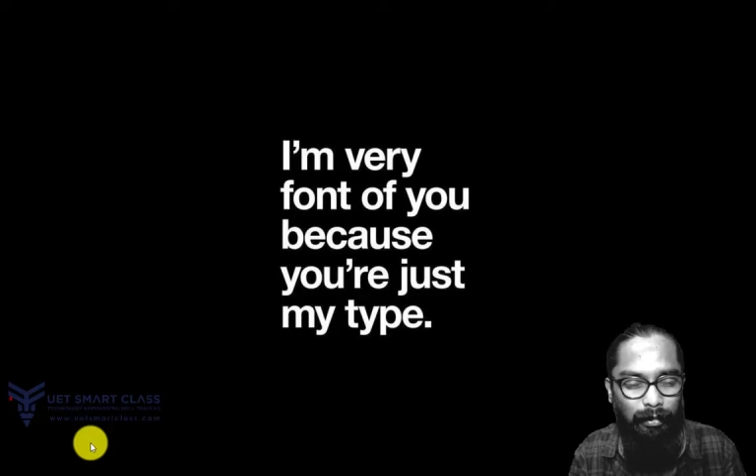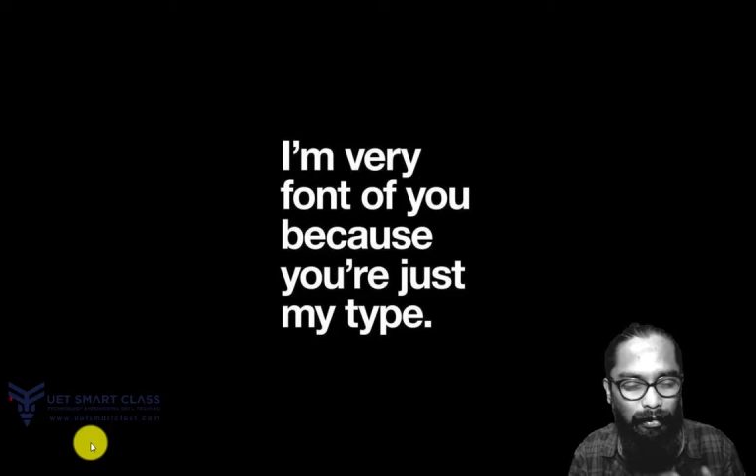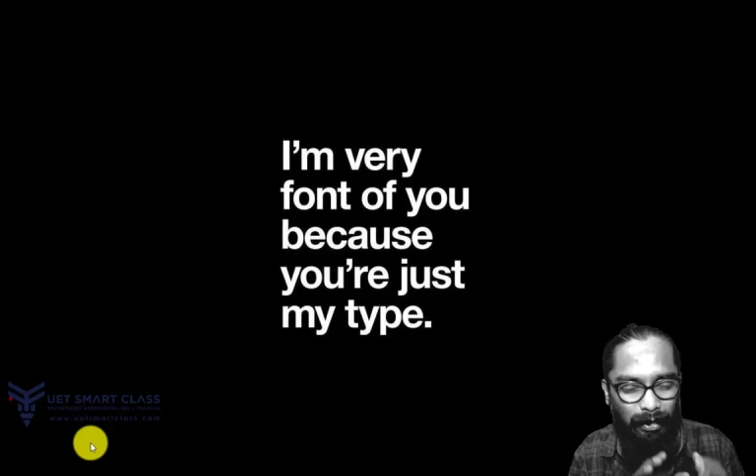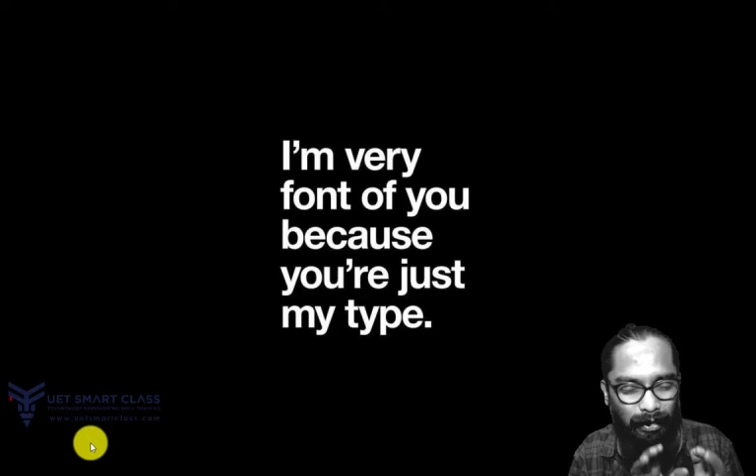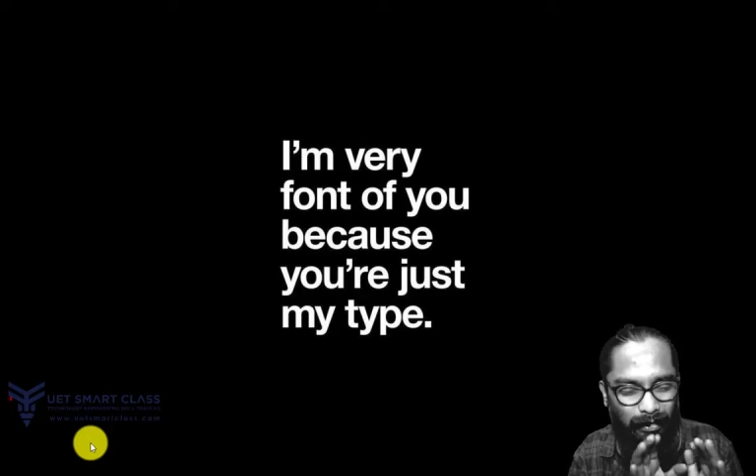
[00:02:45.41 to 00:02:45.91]

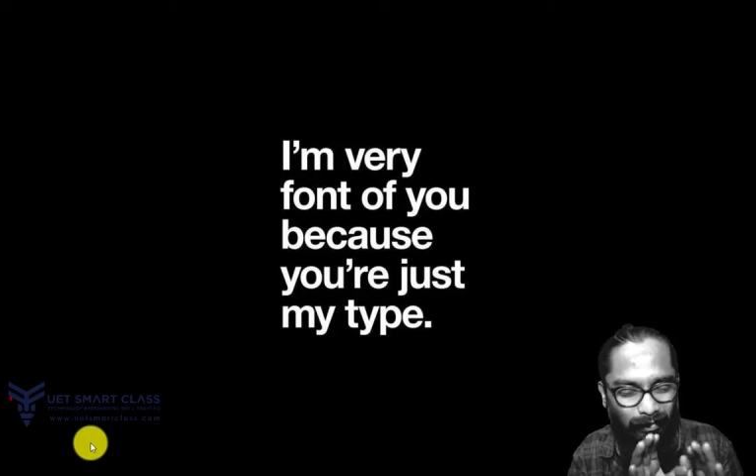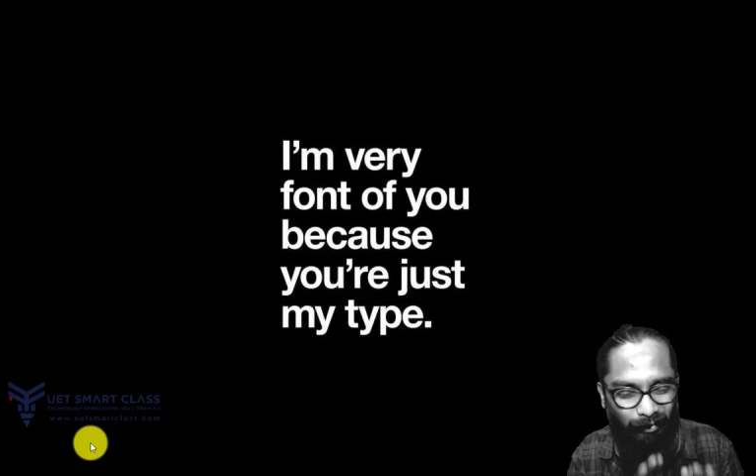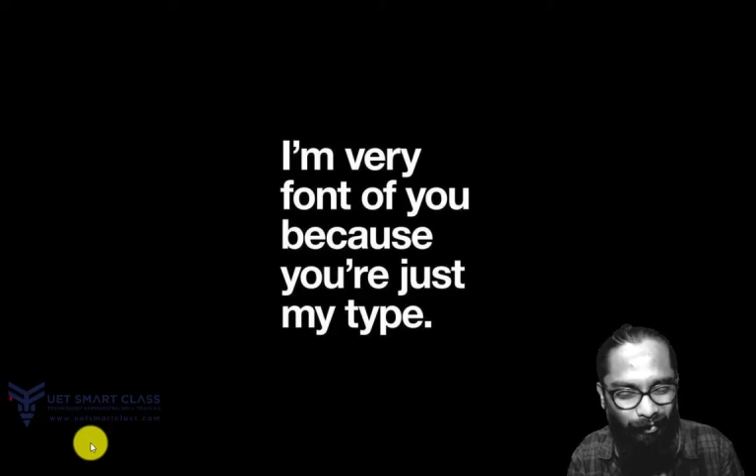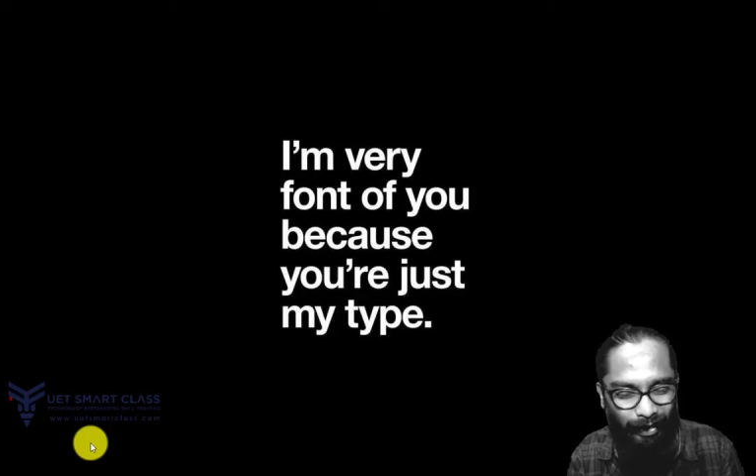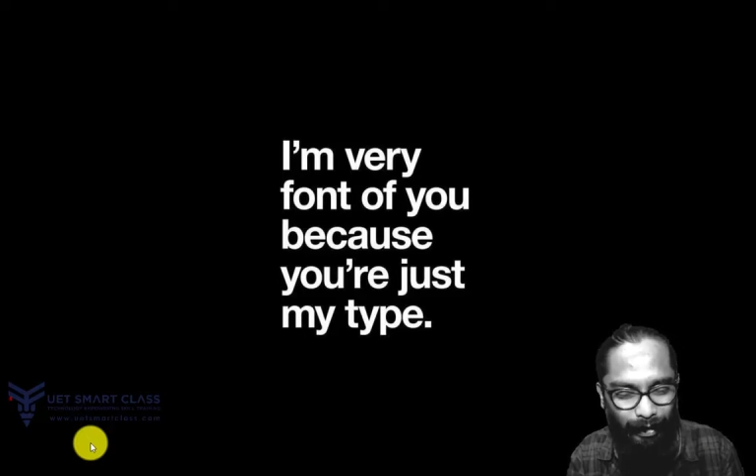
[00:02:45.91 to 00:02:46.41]
Just
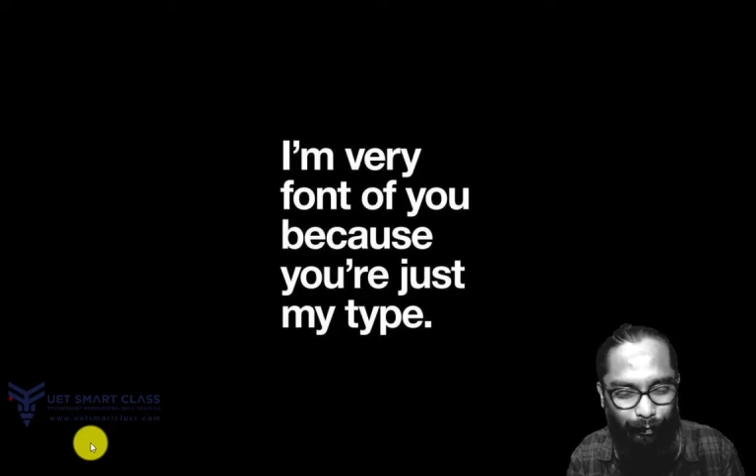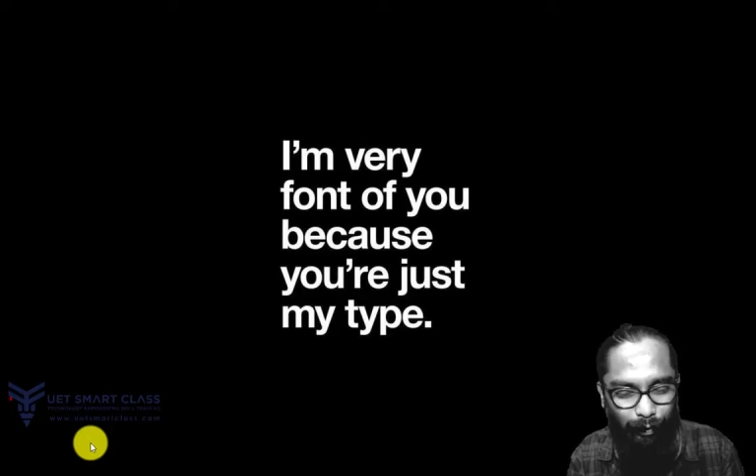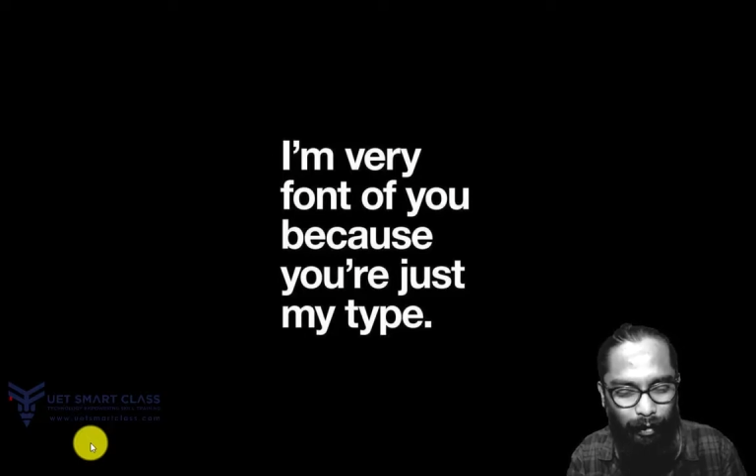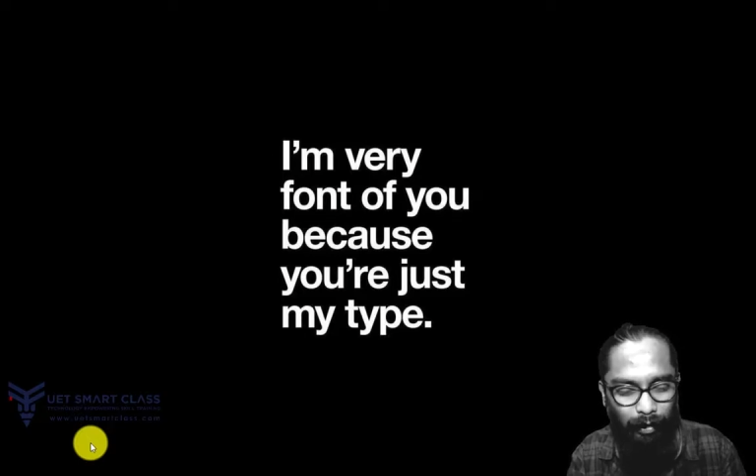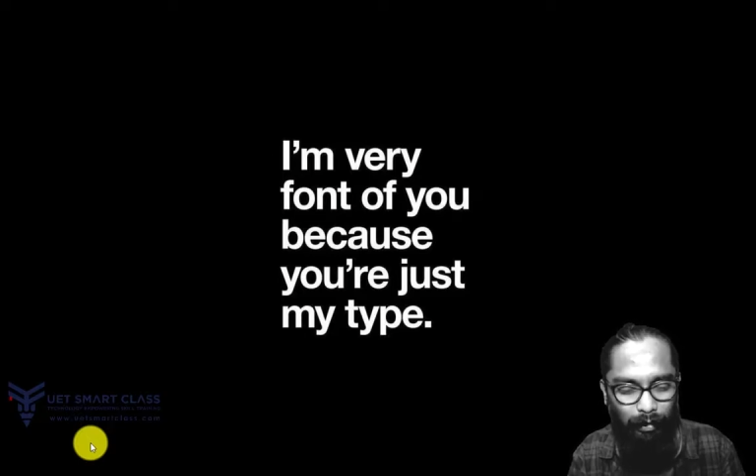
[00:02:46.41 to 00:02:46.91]
wait
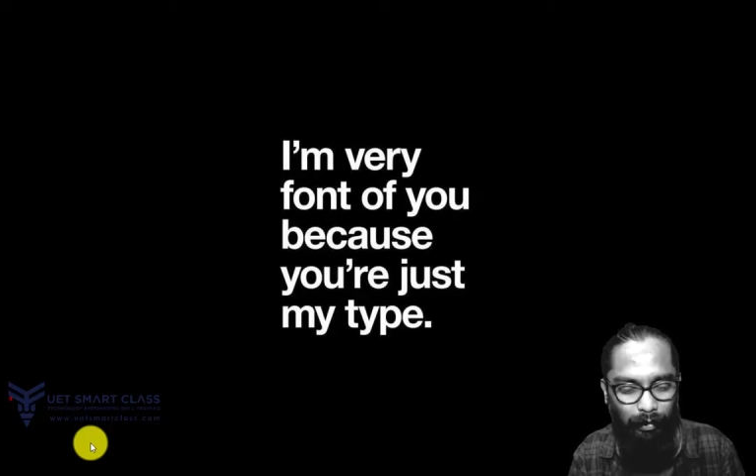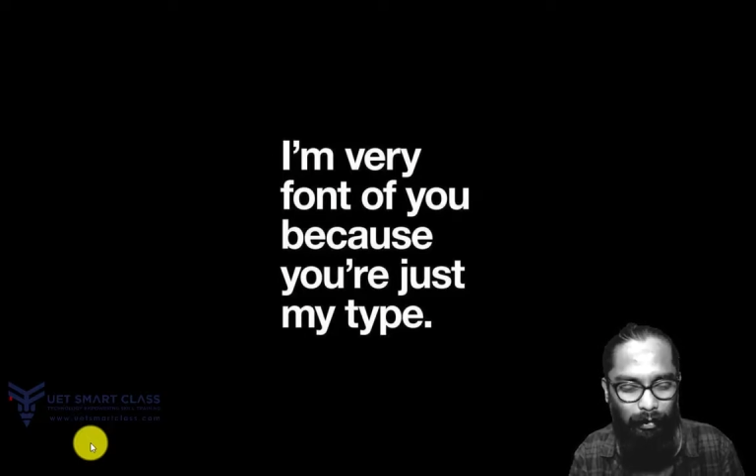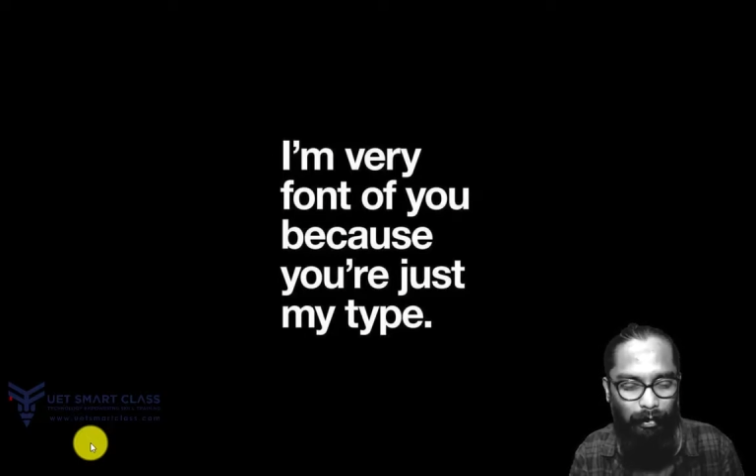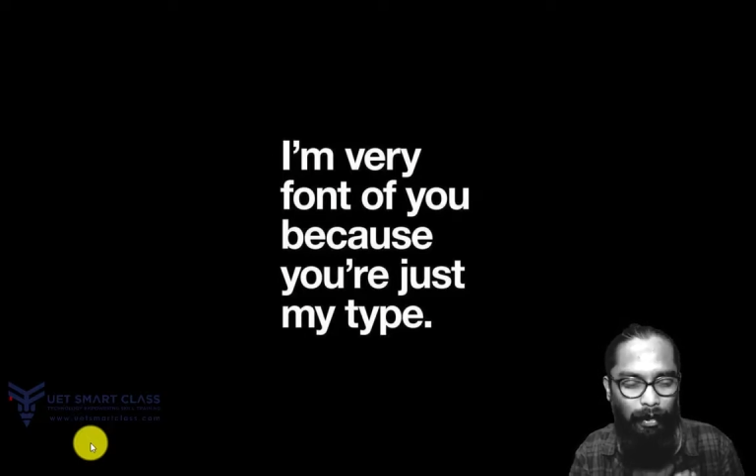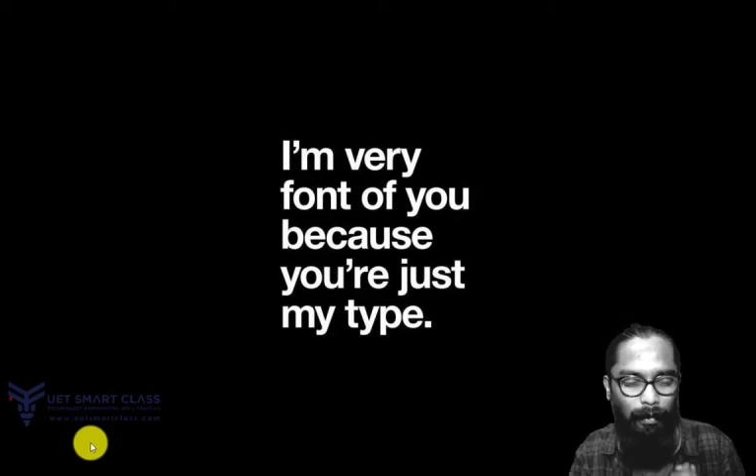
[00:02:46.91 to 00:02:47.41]
for
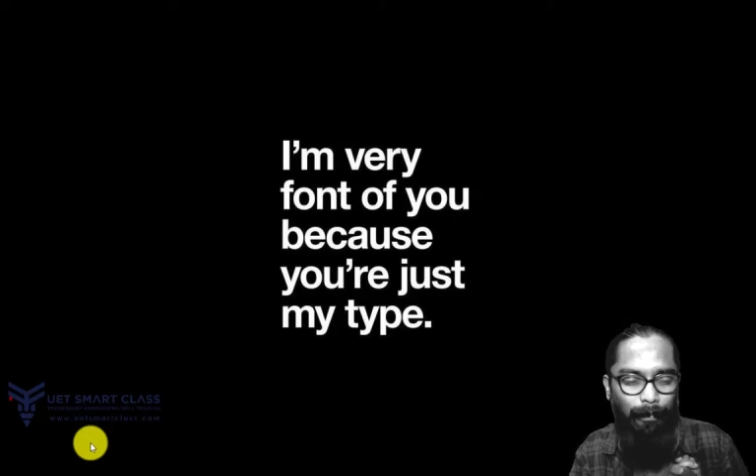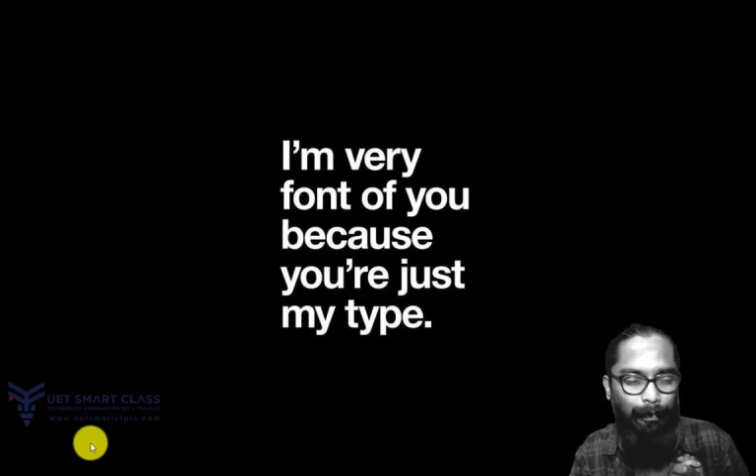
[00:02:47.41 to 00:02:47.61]
the